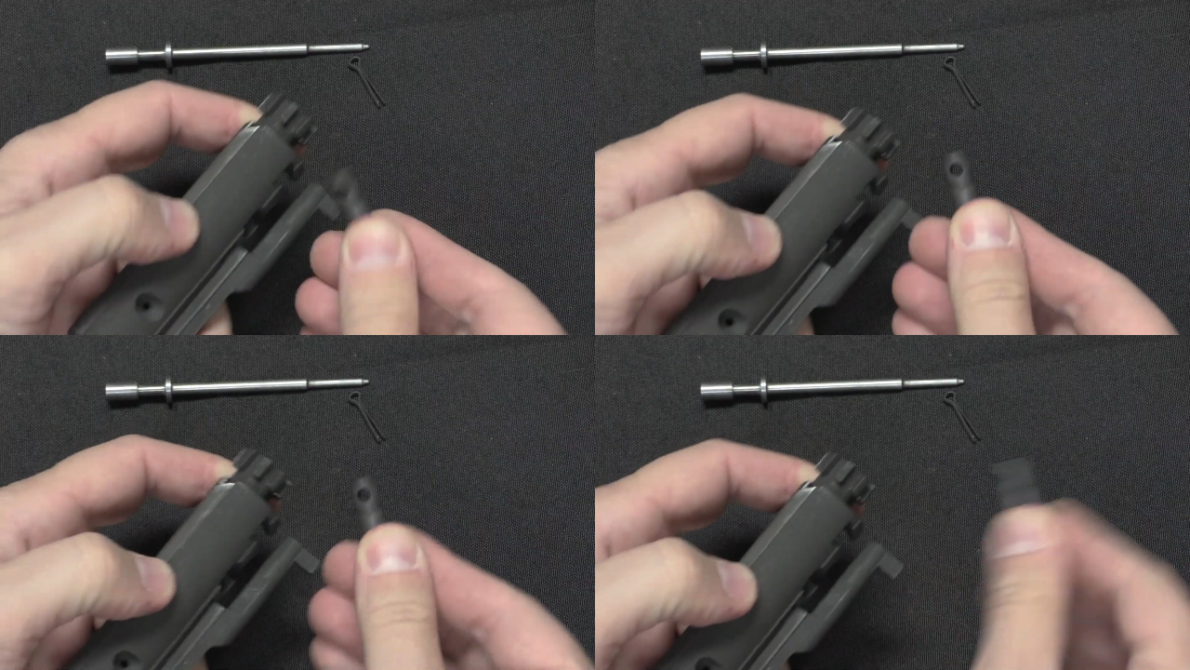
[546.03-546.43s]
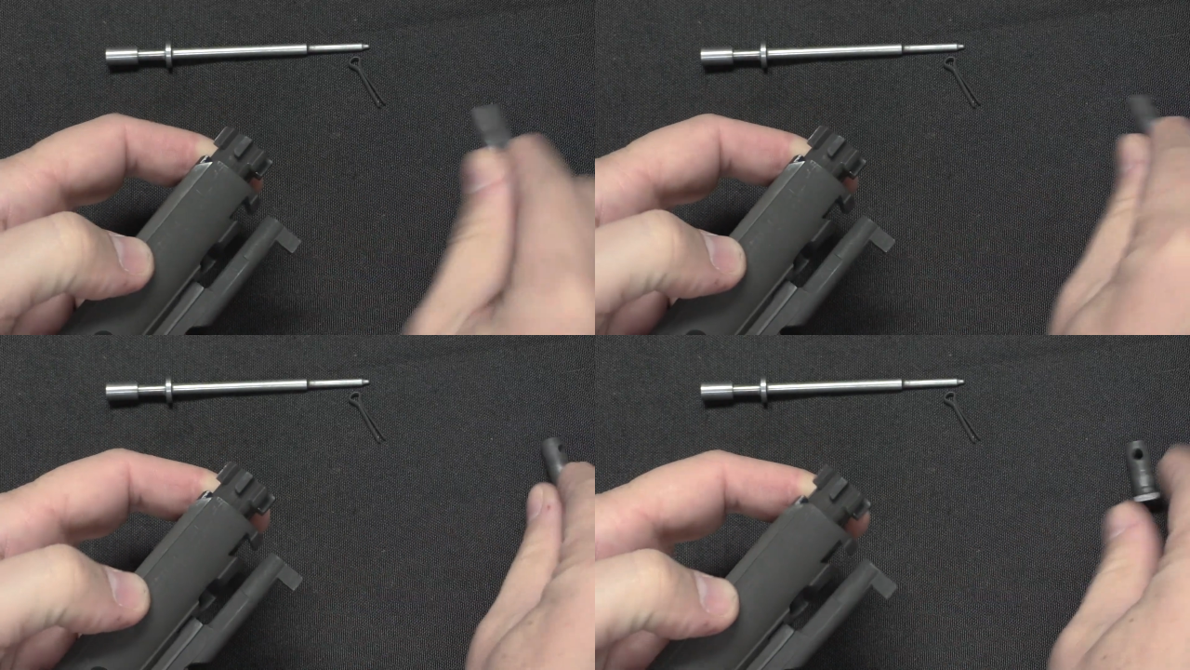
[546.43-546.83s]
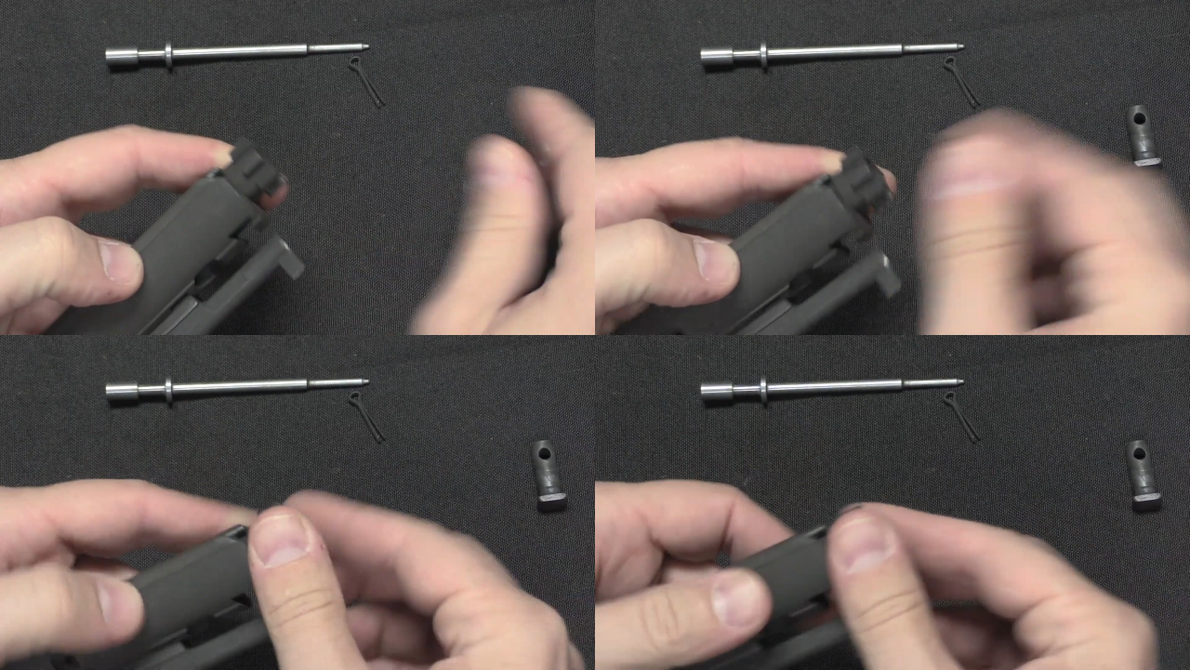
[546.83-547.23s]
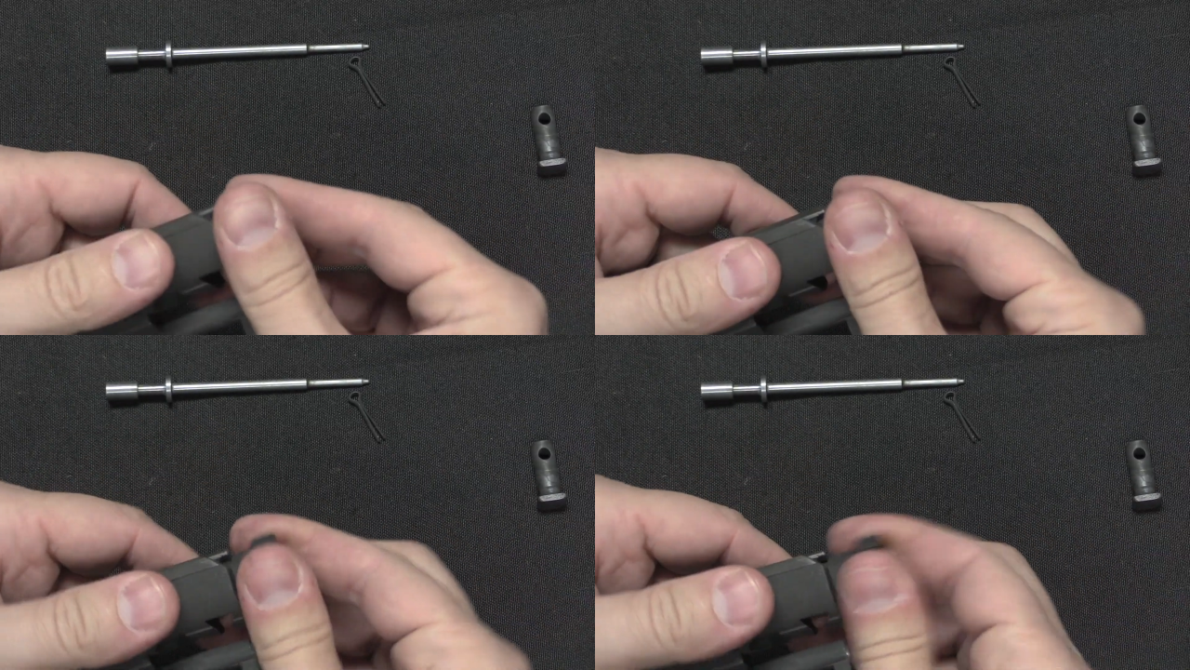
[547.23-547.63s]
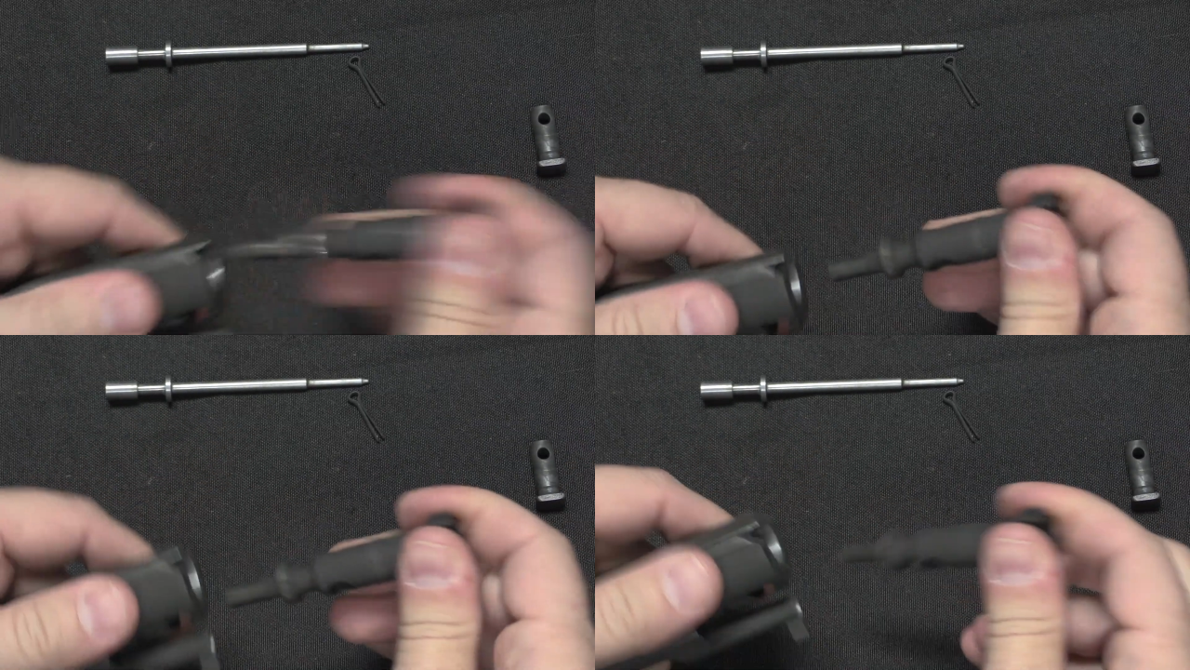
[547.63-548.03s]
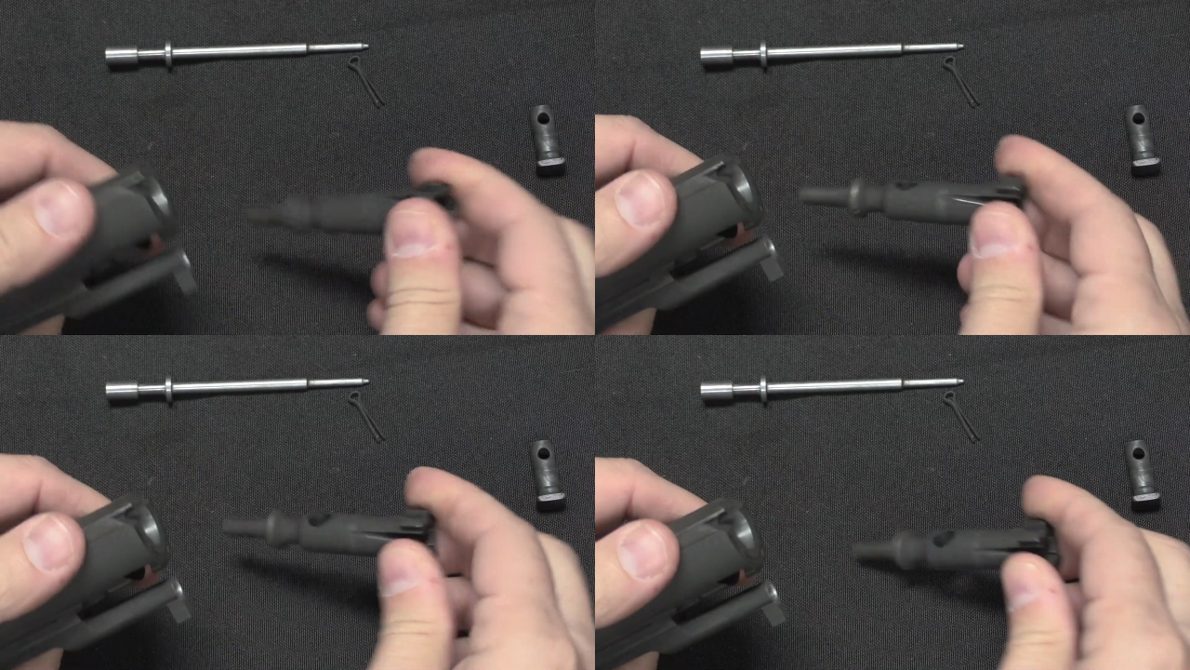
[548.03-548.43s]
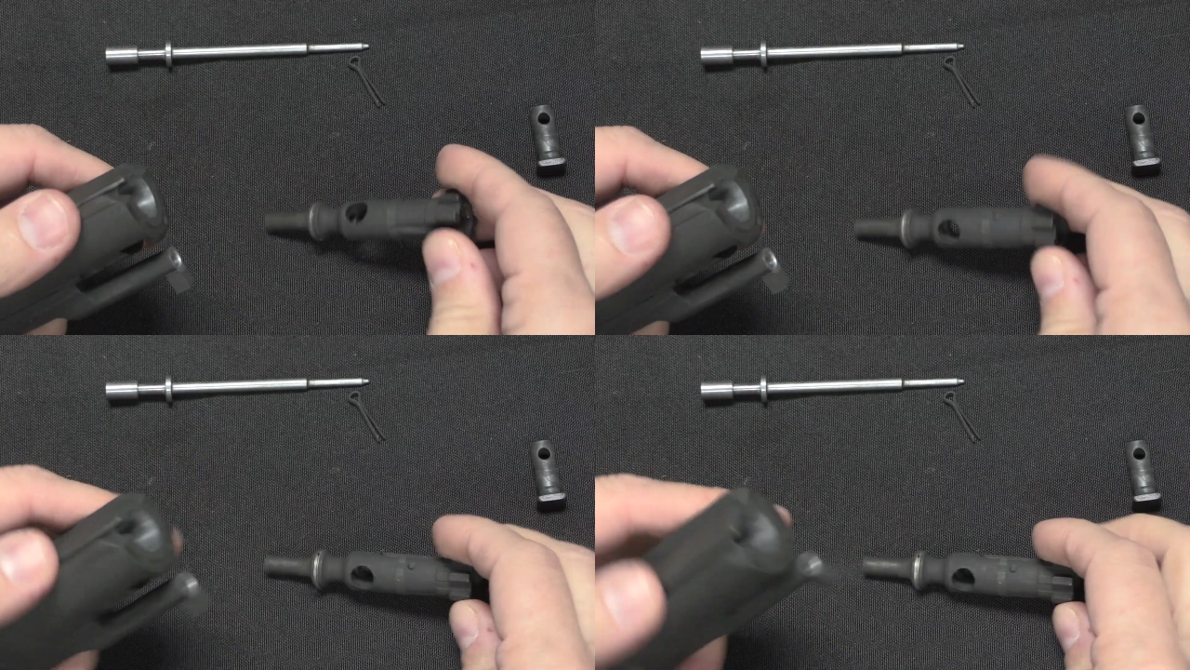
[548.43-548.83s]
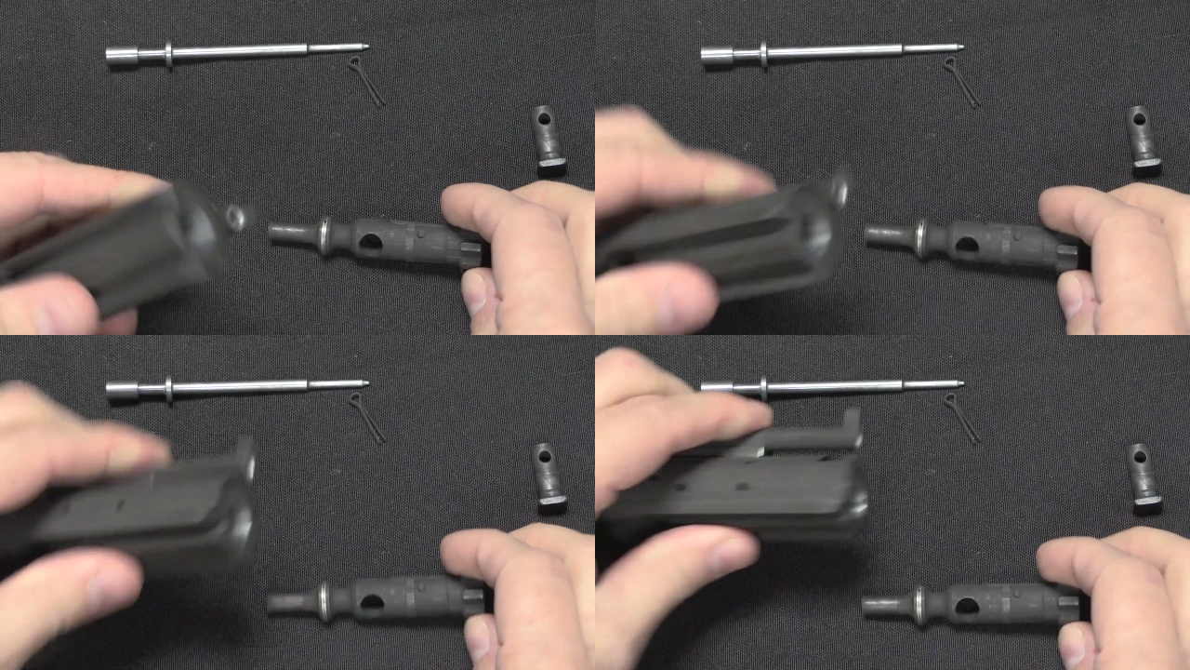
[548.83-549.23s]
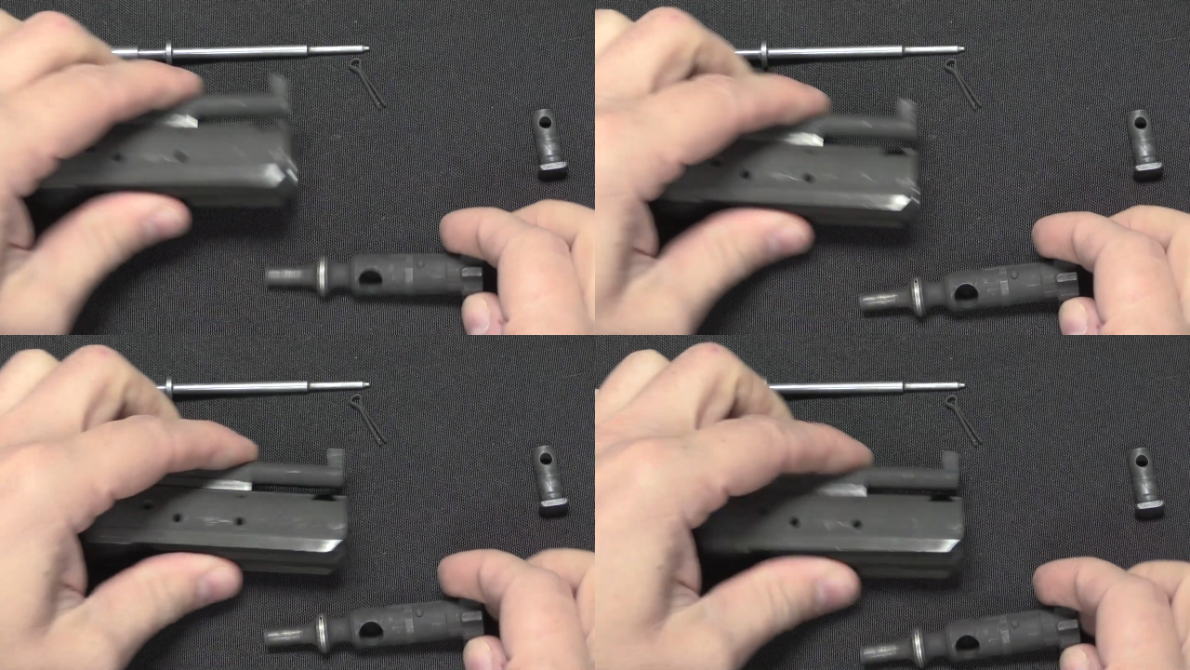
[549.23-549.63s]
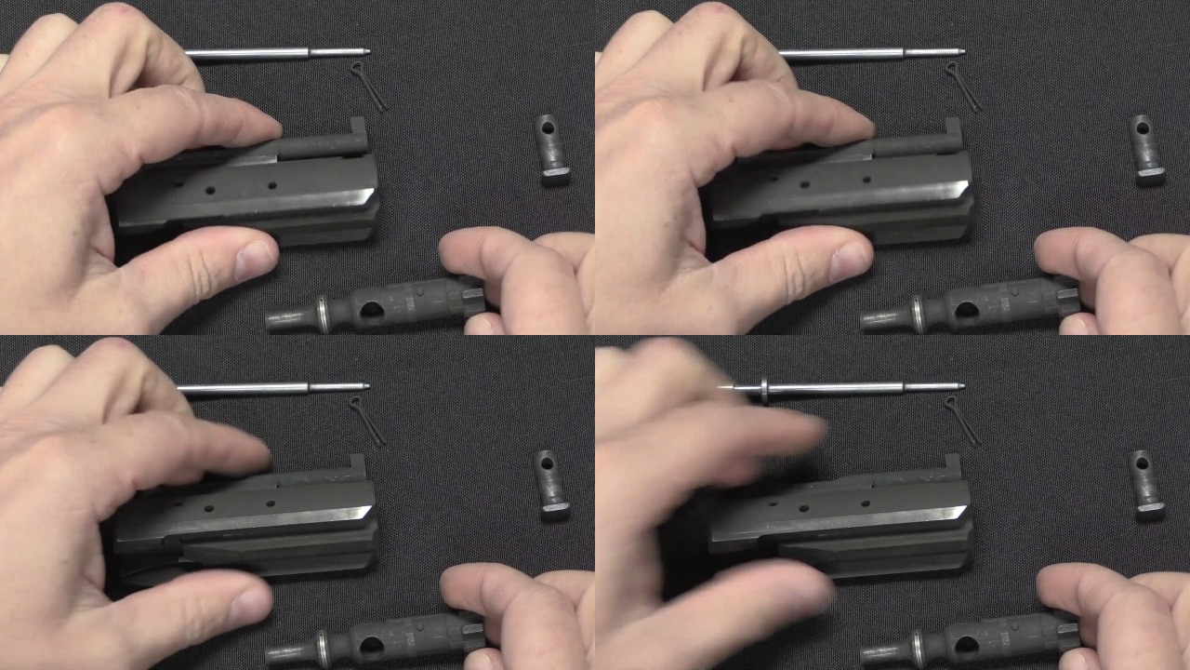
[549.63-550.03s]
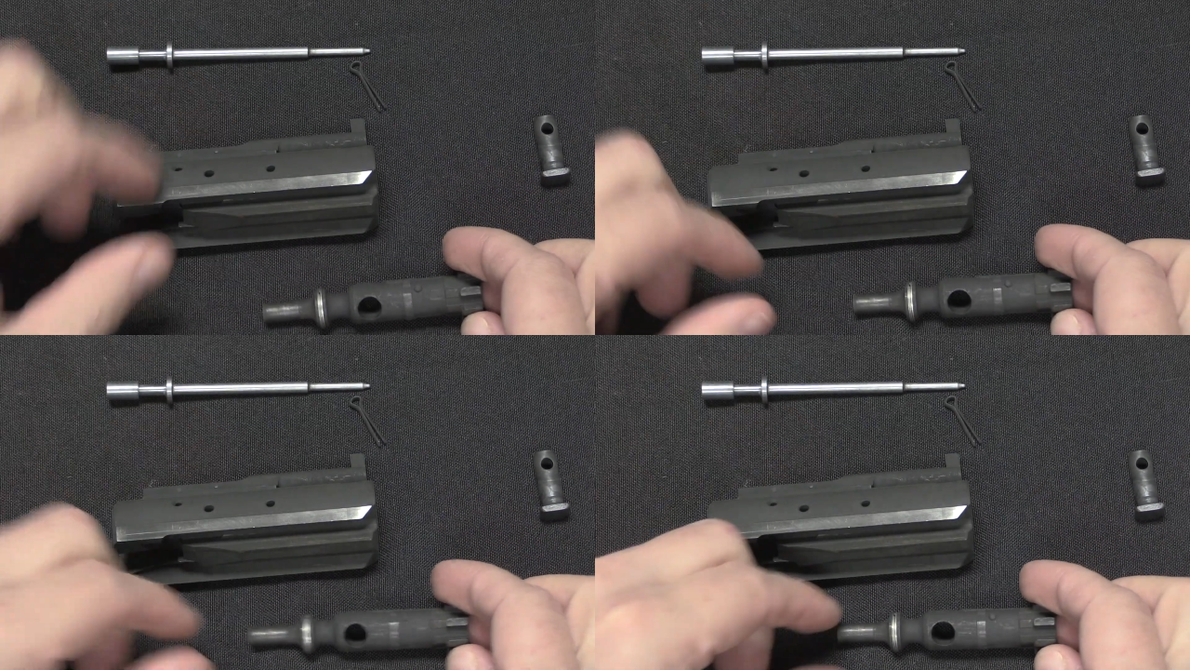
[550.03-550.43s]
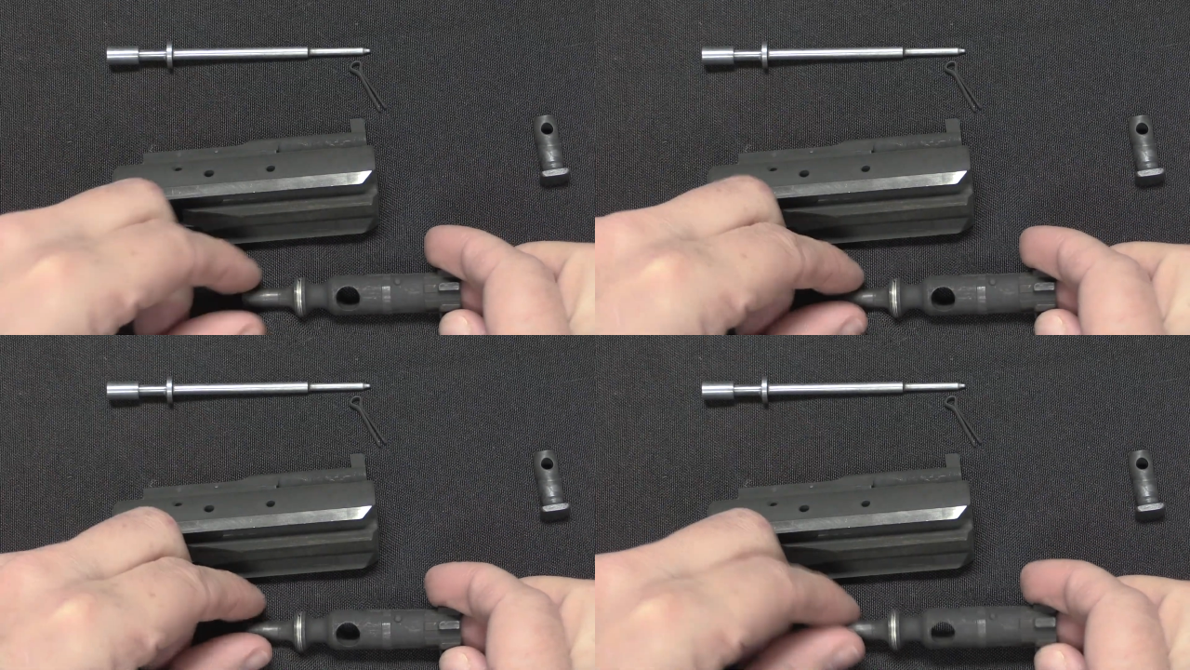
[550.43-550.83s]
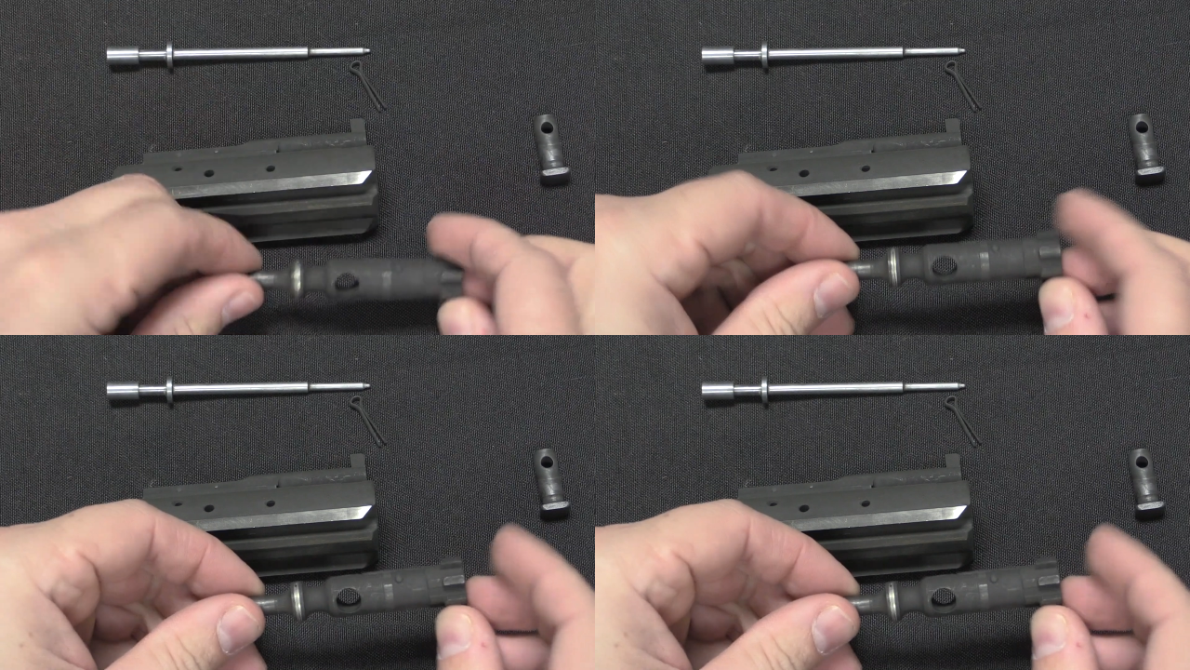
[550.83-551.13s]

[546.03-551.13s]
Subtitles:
[unreadable: no face in view]